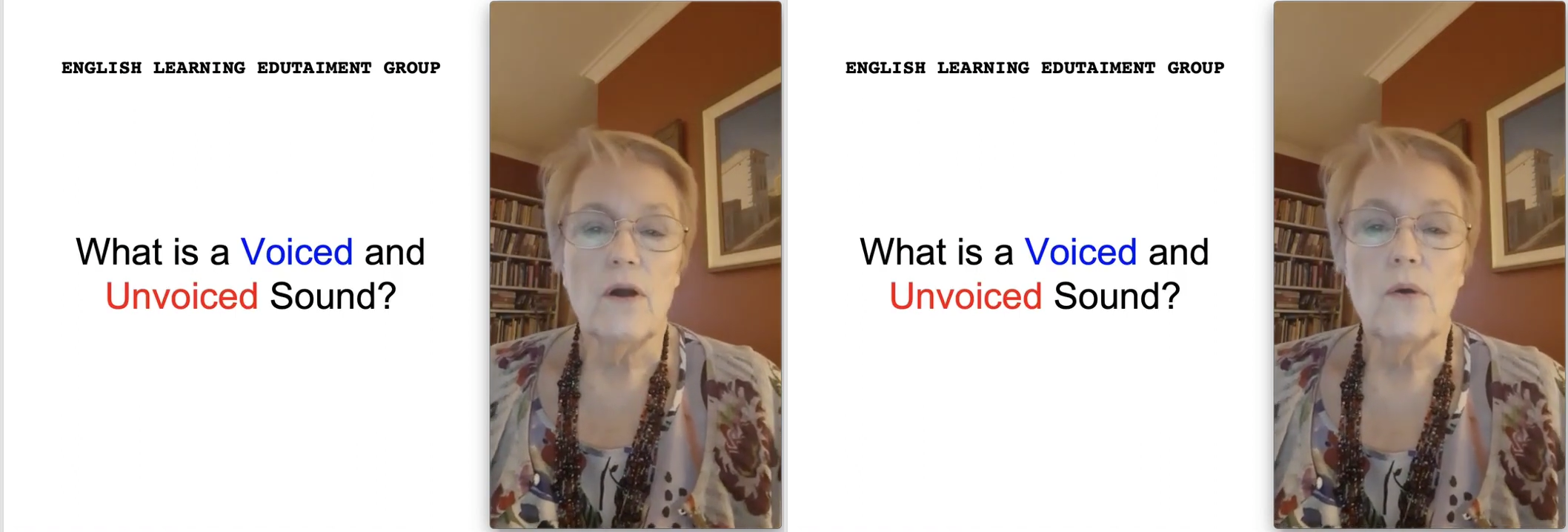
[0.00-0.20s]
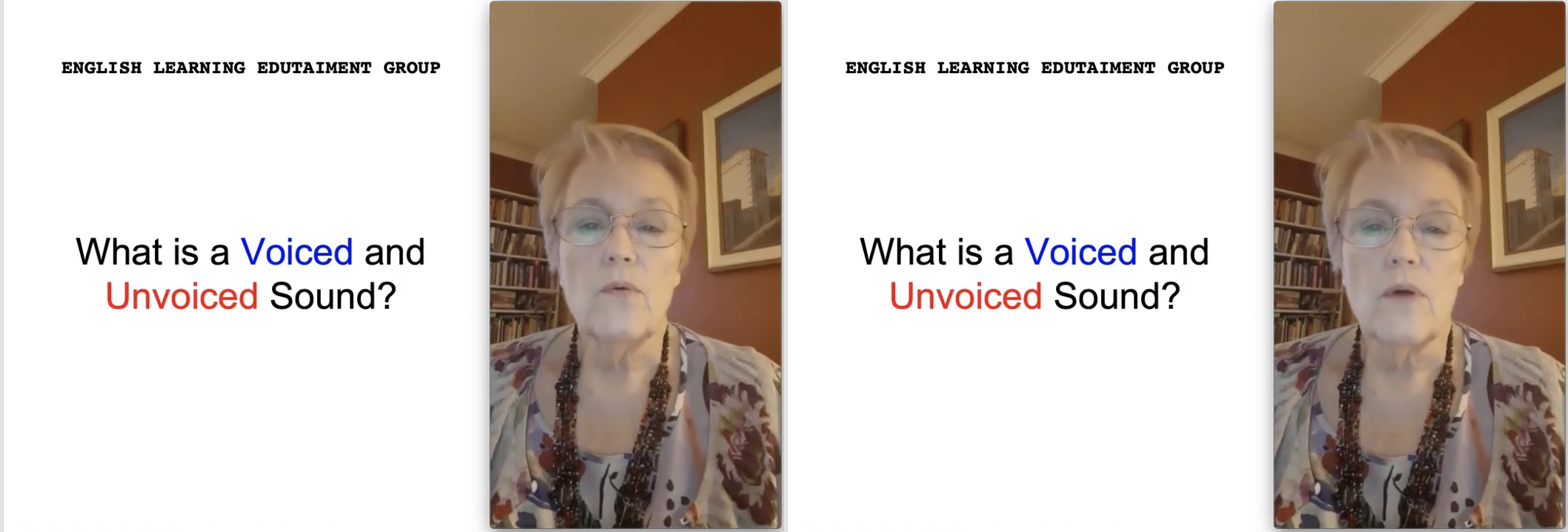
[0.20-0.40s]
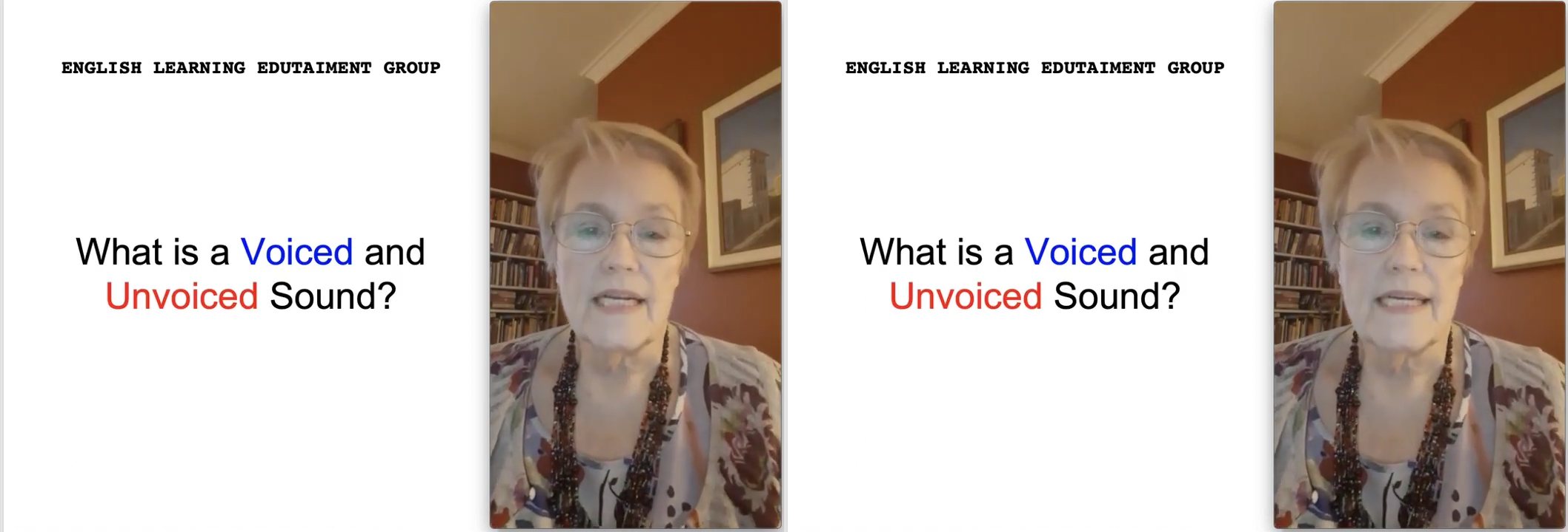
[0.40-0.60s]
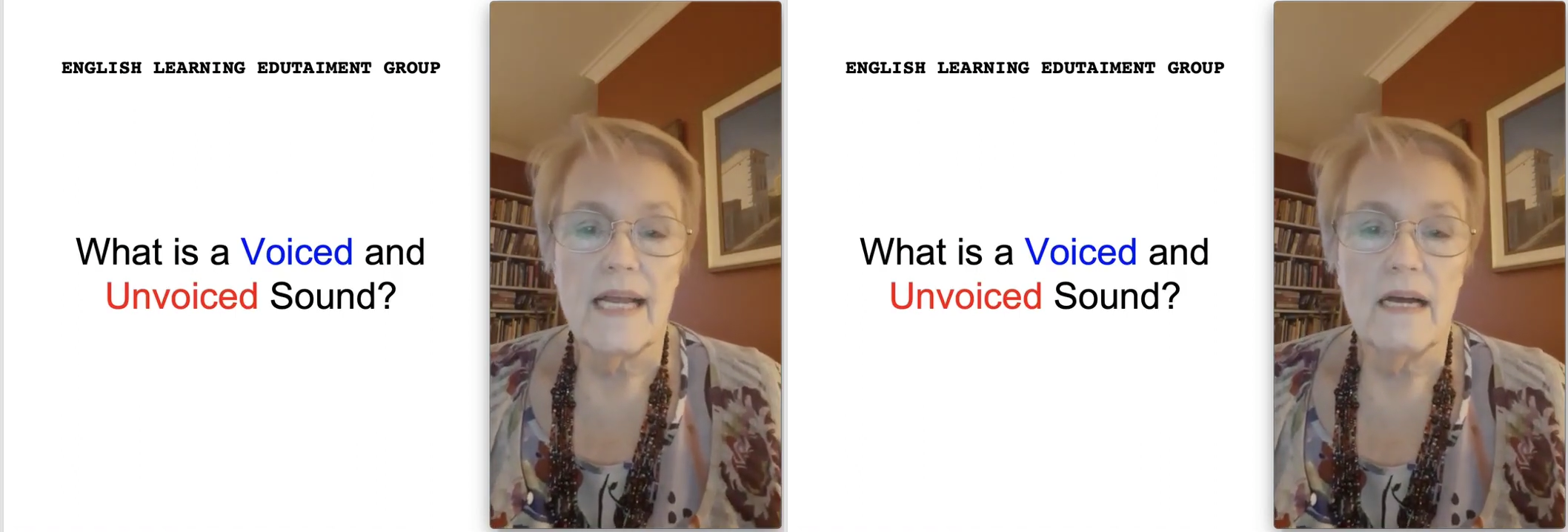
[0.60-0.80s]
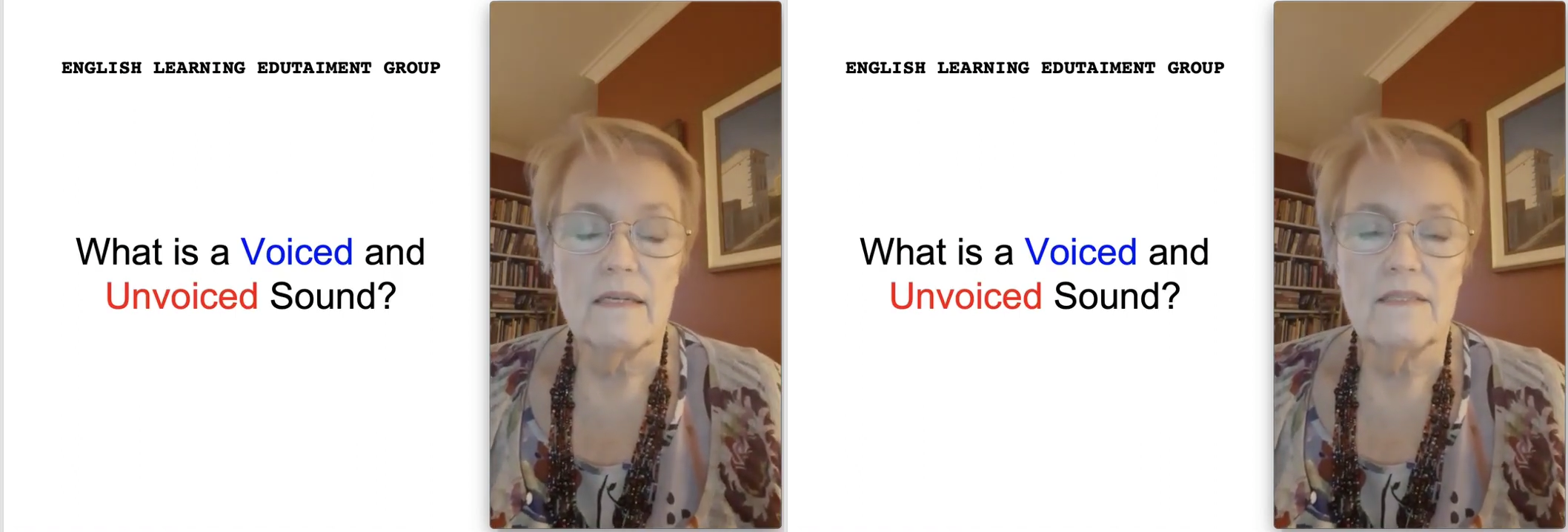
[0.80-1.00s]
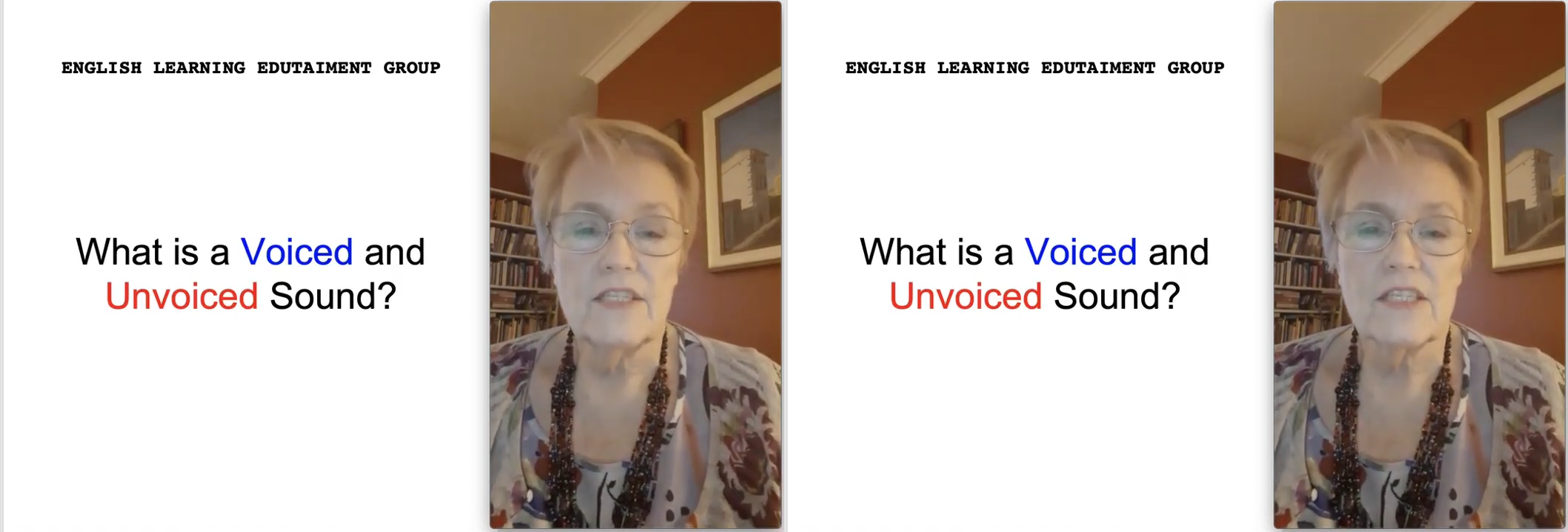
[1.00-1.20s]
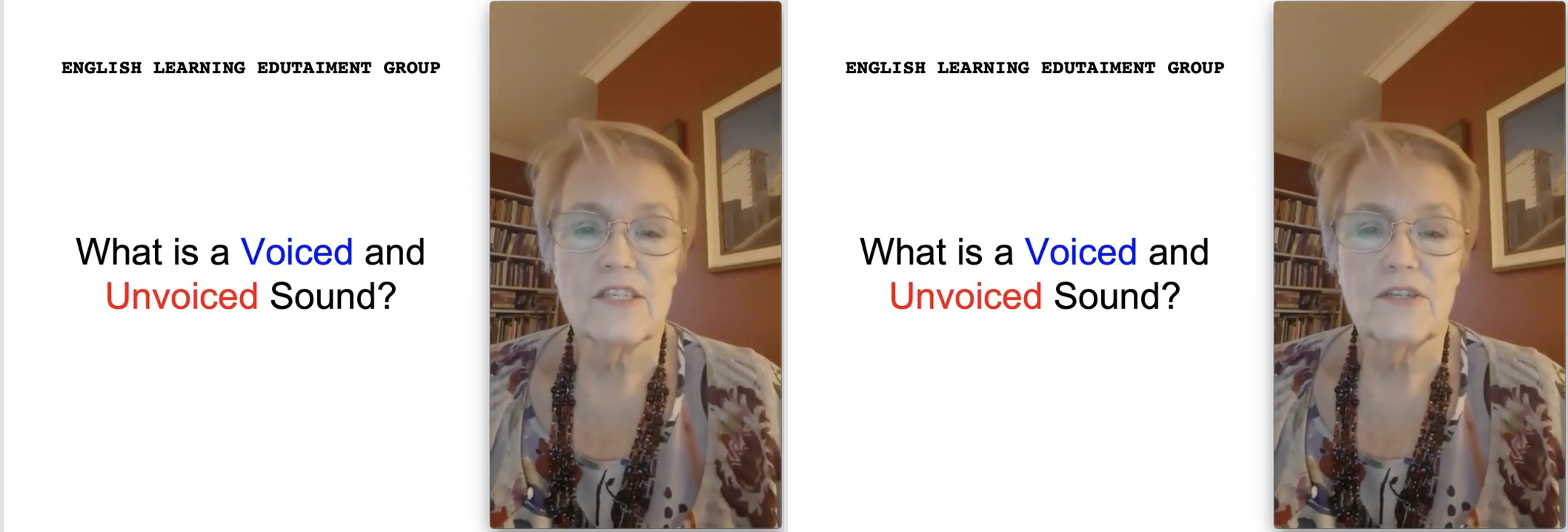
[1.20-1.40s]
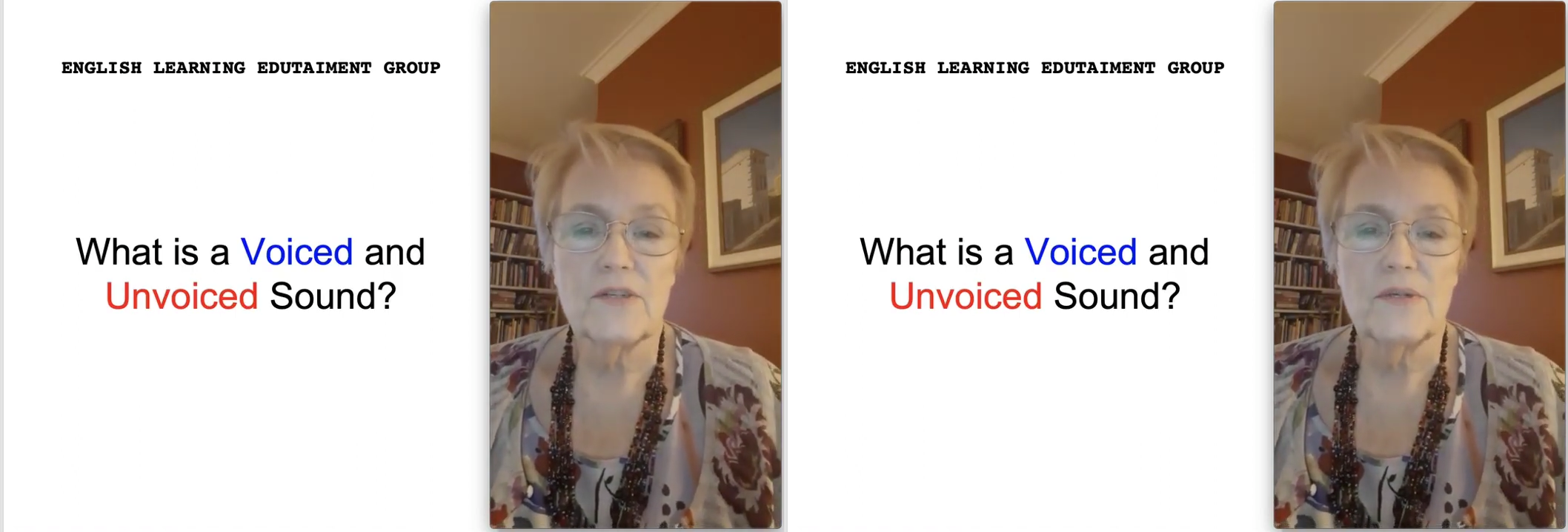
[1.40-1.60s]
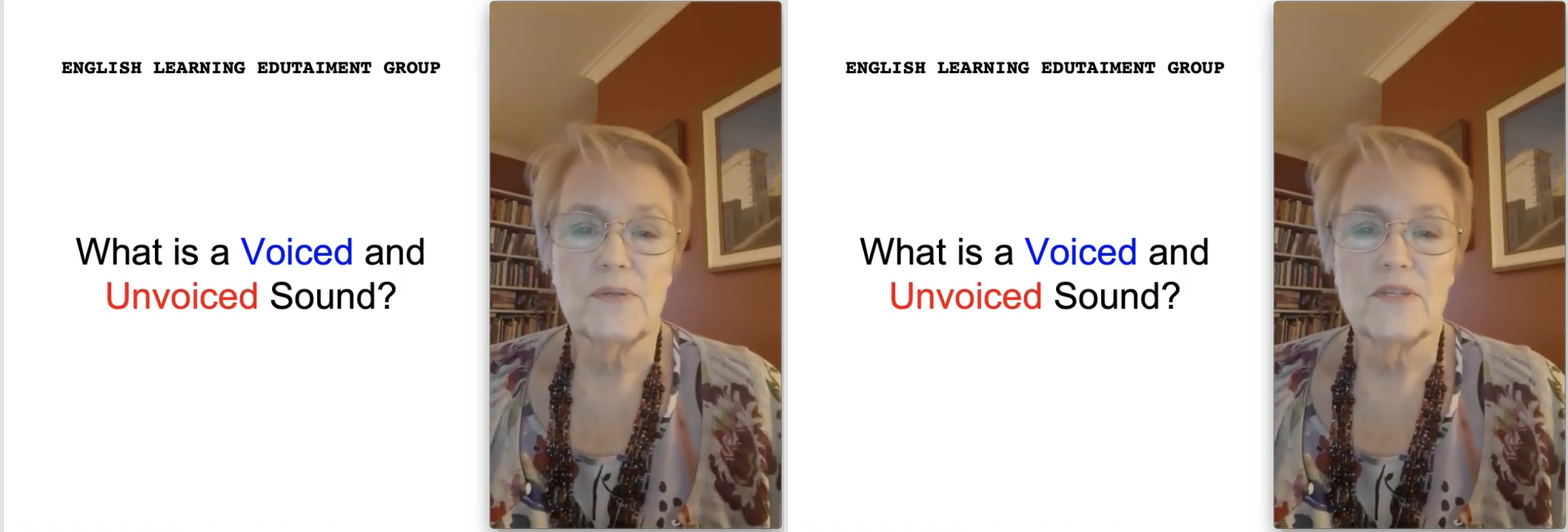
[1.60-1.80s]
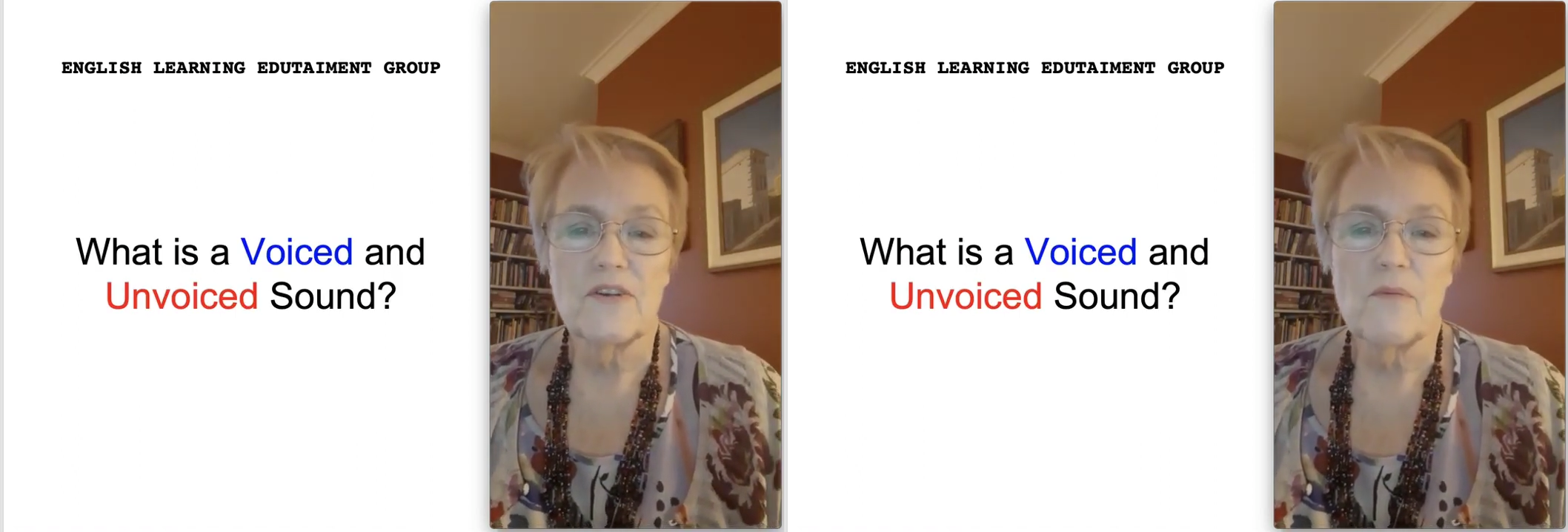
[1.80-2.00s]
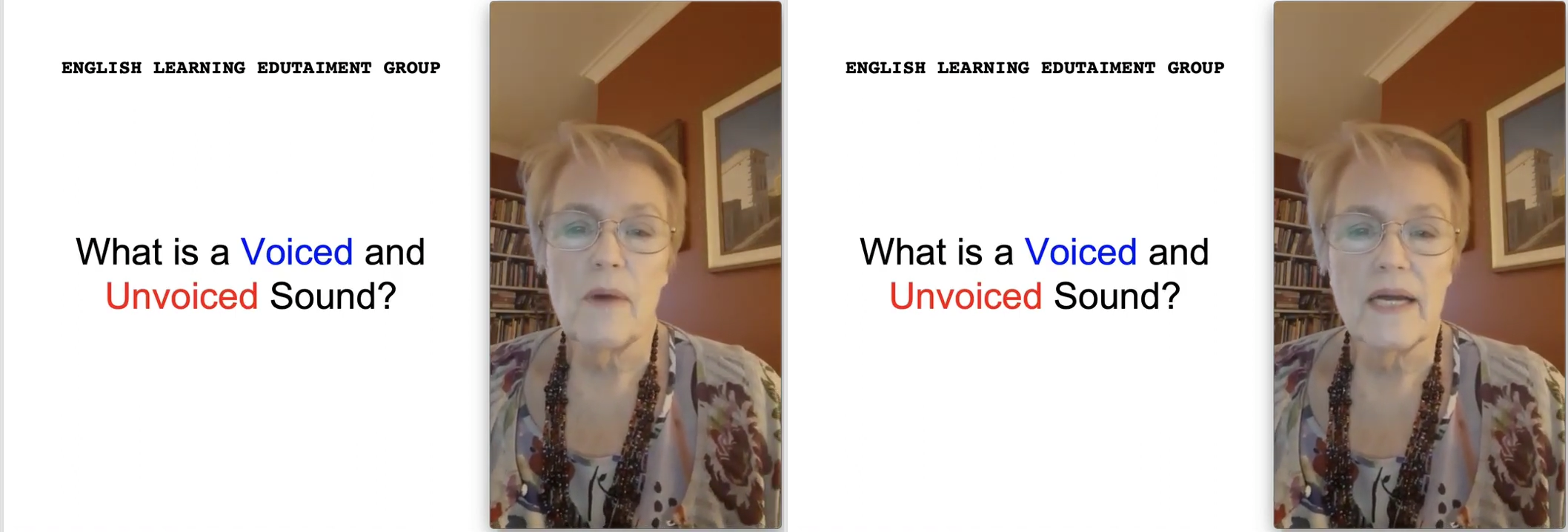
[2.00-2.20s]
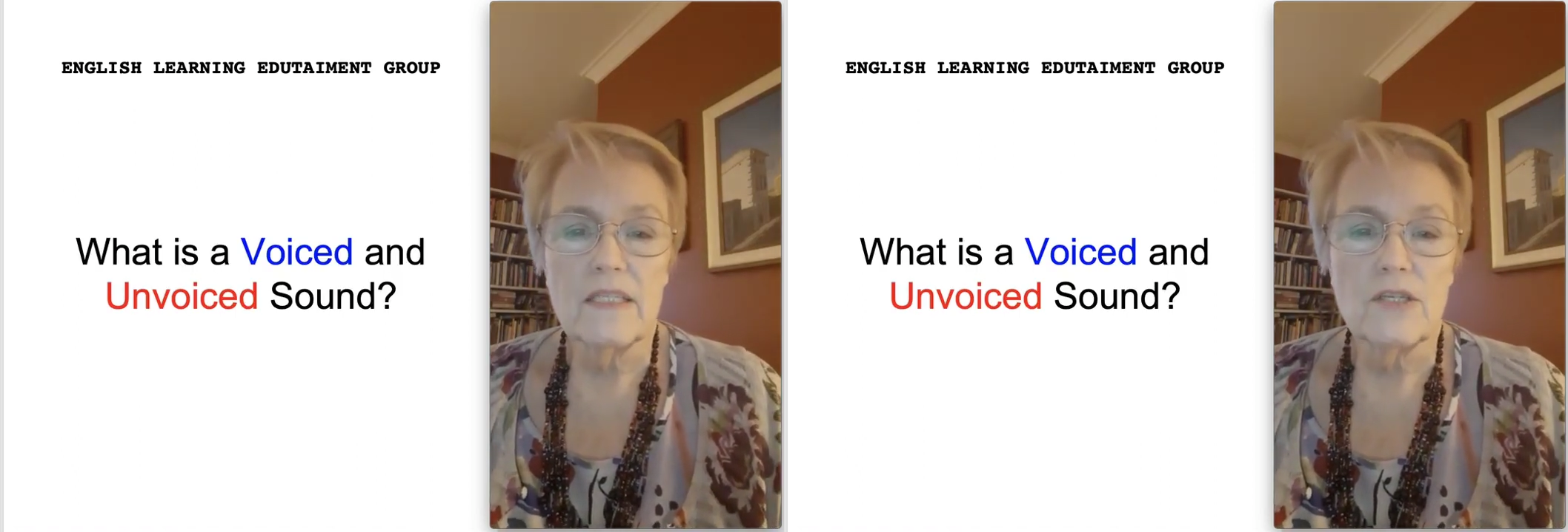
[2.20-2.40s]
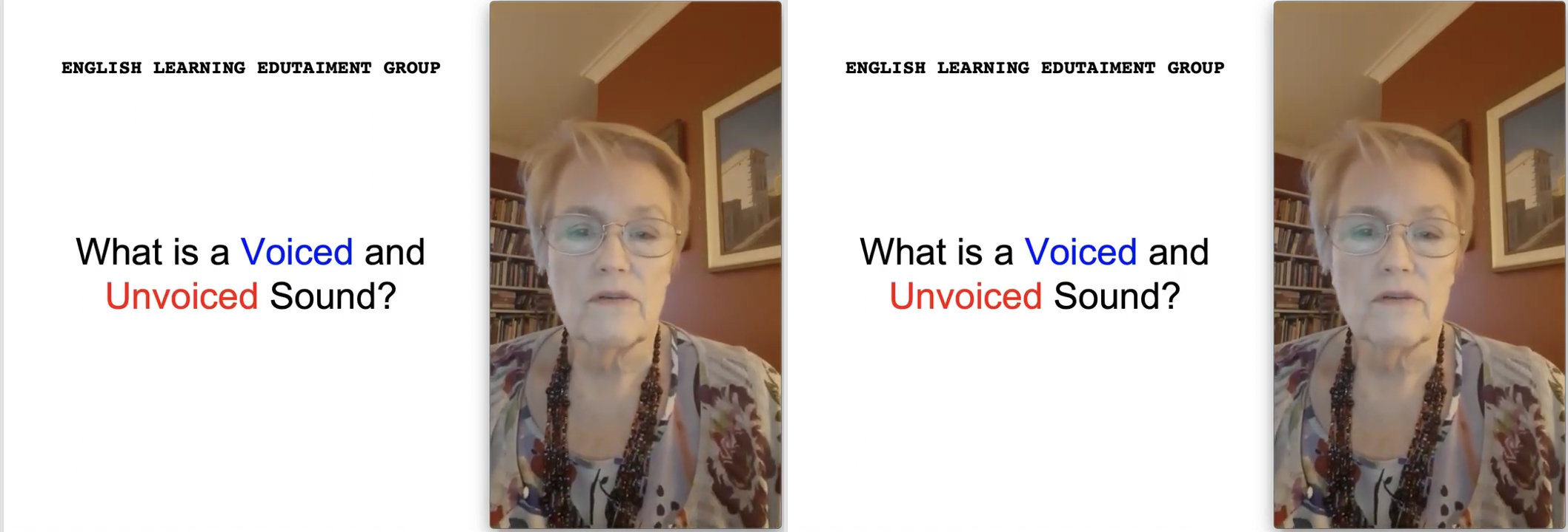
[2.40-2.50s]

all right, now just to remind you,